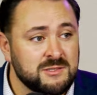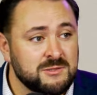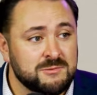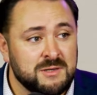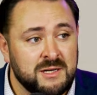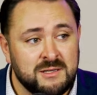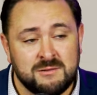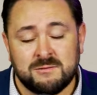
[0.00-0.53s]
of
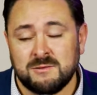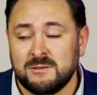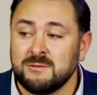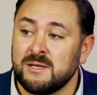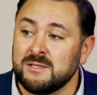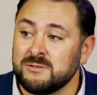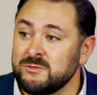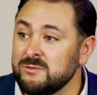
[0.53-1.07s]
sweat, which,
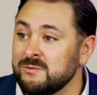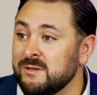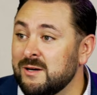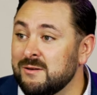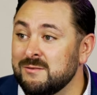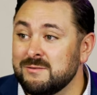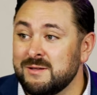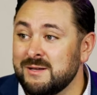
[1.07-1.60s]
as you
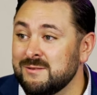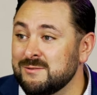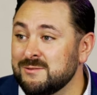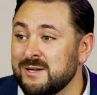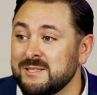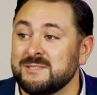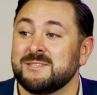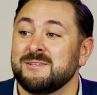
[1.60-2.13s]
know, those
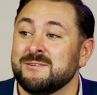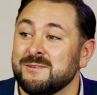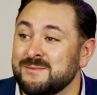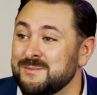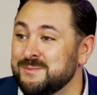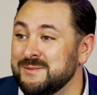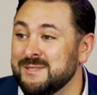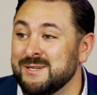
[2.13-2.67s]
wrestling
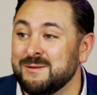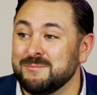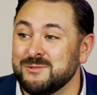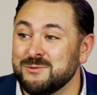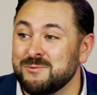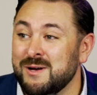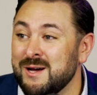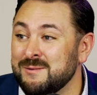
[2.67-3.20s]
rooms become
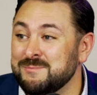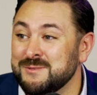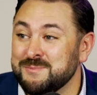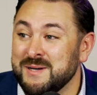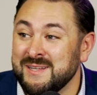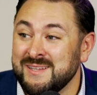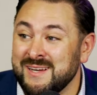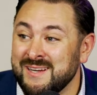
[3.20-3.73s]
swamps
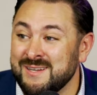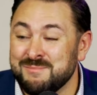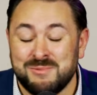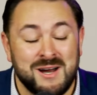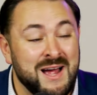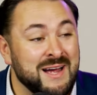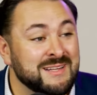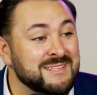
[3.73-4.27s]
by the yeah. end of
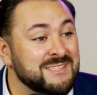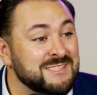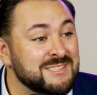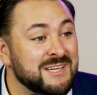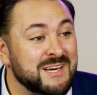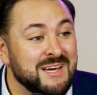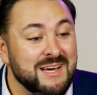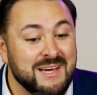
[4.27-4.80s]
practice.
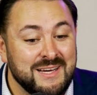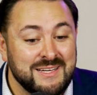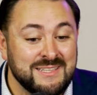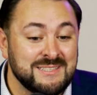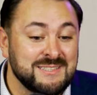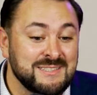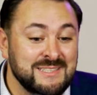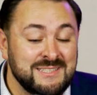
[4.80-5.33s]

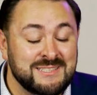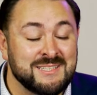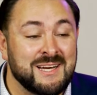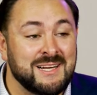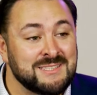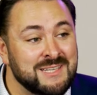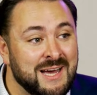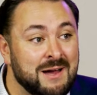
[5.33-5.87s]
His knee
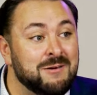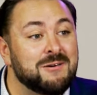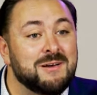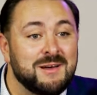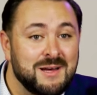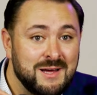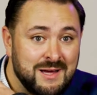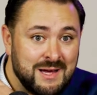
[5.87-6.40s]
slides out.
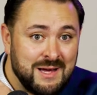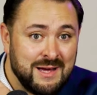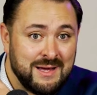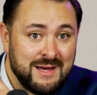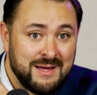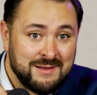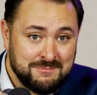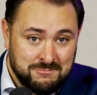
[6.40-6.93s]

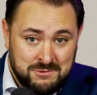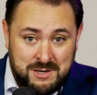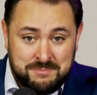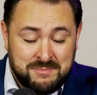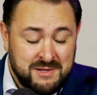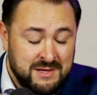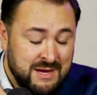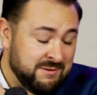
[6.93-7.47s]

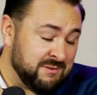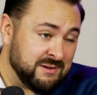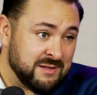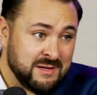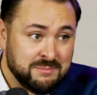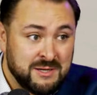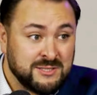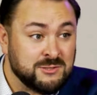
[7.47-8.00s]
Ripped
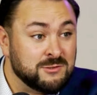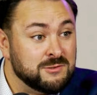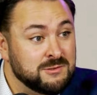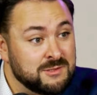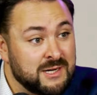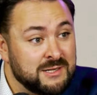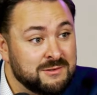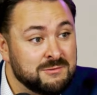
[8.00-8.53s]
everything in my
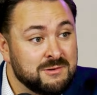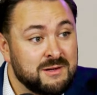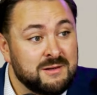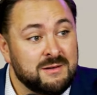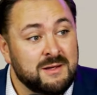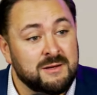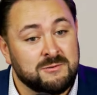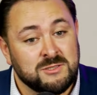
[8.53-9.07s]
shoulder. Had to rip.
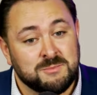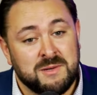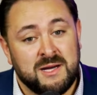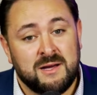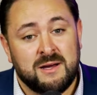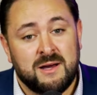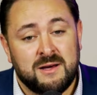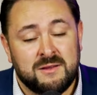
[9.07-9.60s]
It was
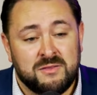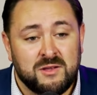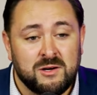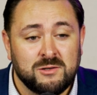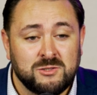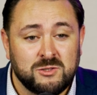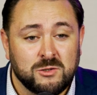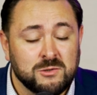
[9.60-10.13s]
my uh,
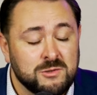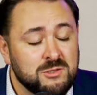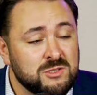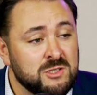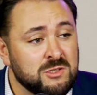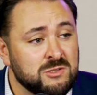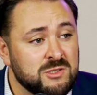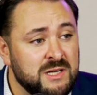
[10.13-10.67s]
third shoulder
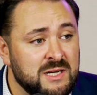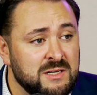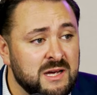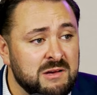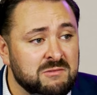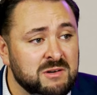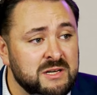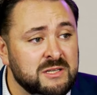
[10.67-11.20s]
surgery. I had to
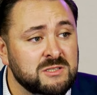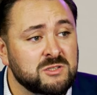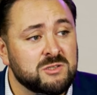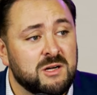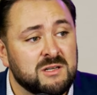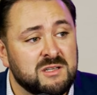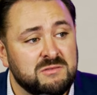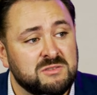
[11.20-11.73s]
have
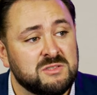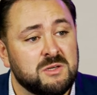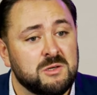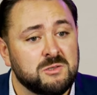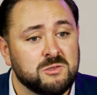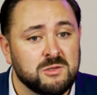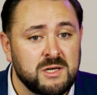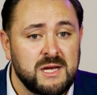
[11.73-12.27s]
reconstructive
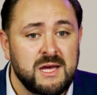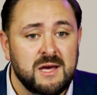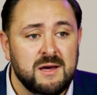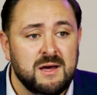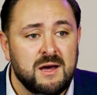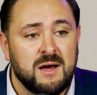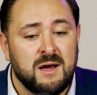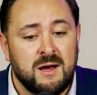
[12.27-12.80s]
surgery.
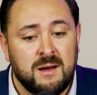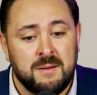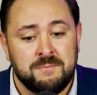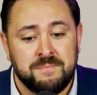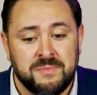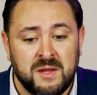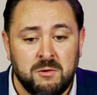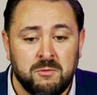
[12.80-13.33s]

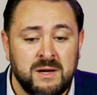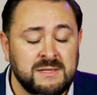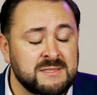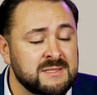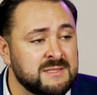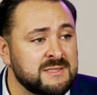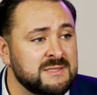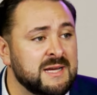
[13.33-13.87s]
Um, went
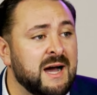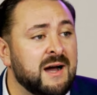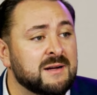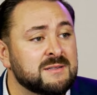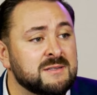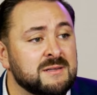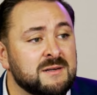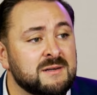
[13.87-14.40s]
to the
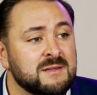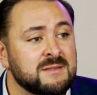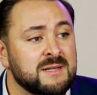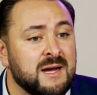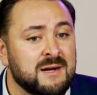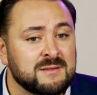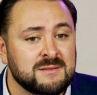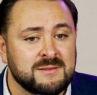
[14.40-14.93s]
doctor. The
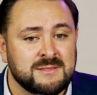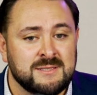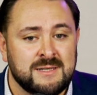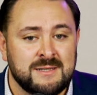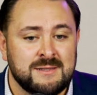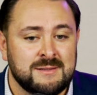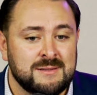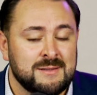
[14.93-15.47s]
doctor's
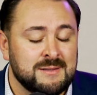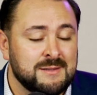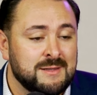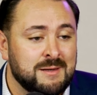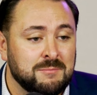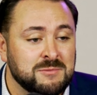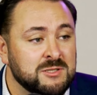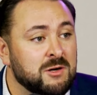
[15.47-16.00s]
like, yeah,
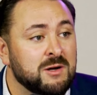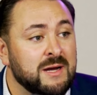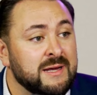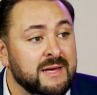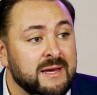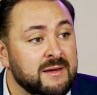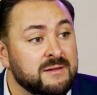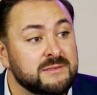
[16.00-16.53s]
I'm sorry, I
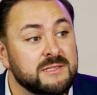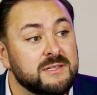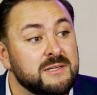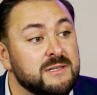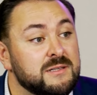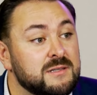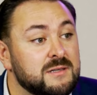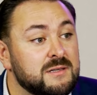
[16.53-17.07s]
can't clear
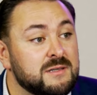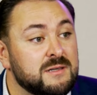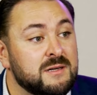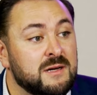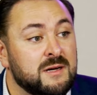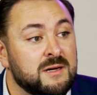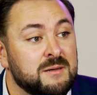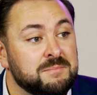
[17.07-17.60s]
you.
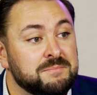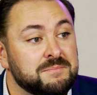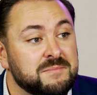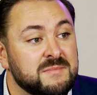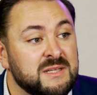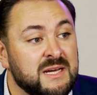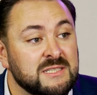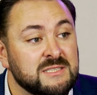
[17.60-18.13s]
Um,
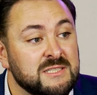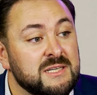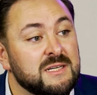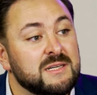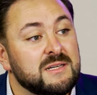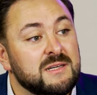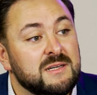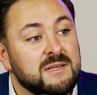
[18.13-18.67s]
that's
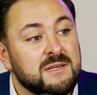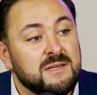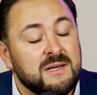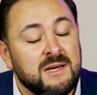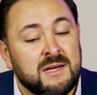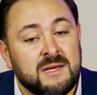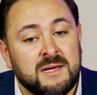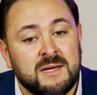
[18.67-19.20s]
it.
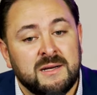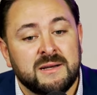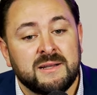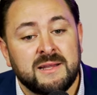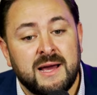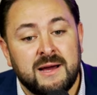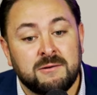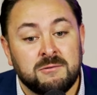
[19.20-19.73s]
And
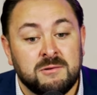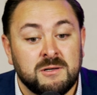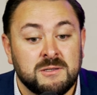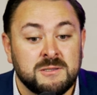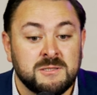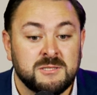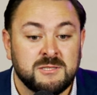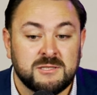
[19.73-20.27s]
that was